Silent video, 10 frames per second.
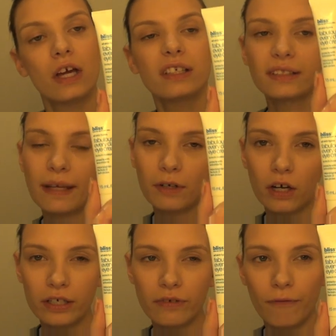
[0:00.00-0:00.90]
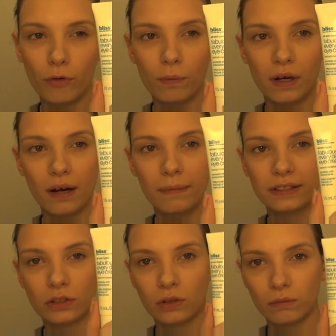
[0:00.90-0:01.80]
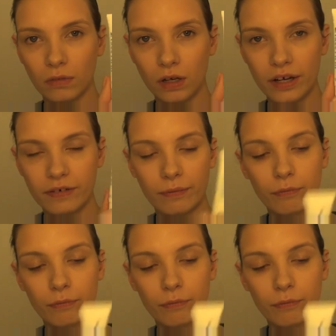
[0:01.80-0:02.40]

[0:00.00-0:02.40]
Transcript: Same kind of formula but it's got a load of